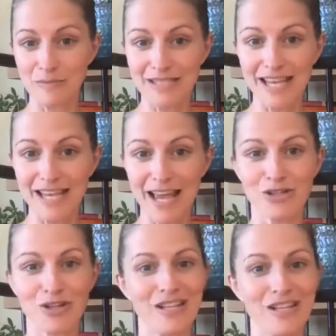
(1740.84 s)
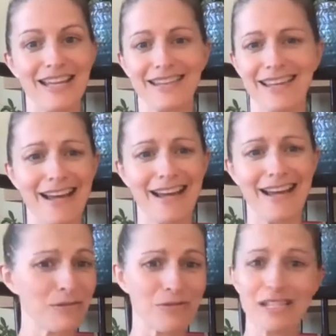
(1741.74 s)
quantum sound journey. And
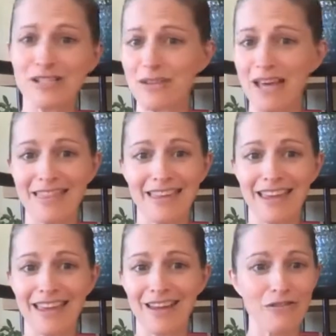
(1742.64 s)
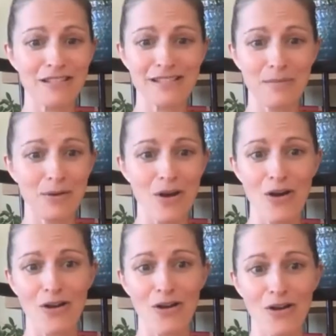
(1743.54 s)
like, I'm going to redo that thing over the
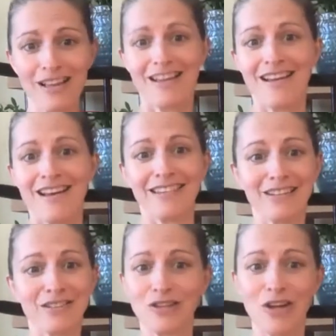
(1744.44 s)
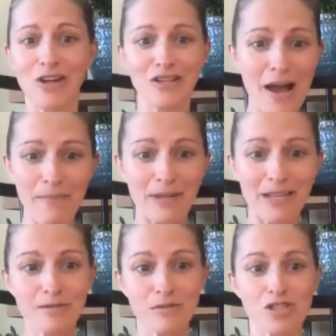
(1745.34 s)
summer, all like
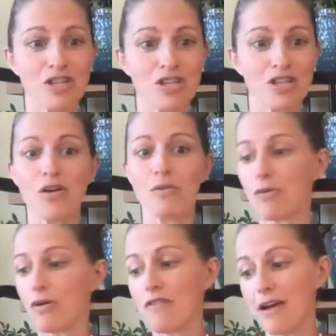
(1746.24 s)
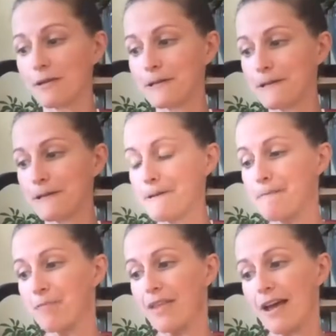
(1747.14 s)
nonstop, because it was just so profound.
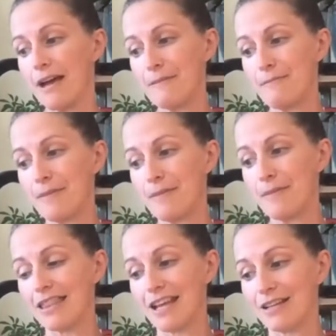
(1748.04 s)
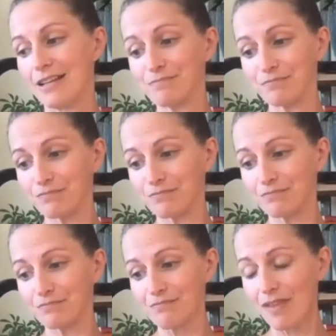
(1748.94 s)
And then
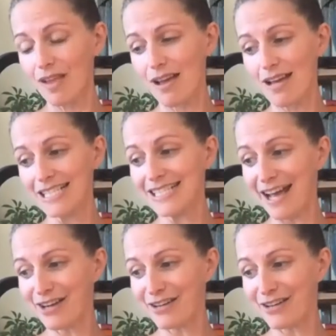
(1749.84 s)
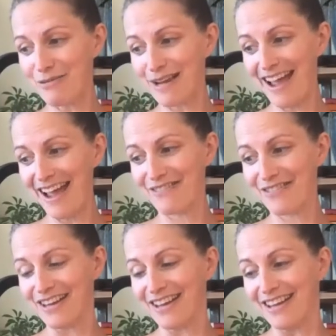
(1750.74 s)
Saturday we
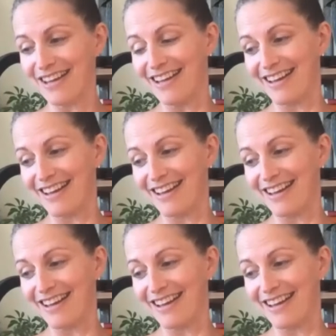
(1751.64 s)
have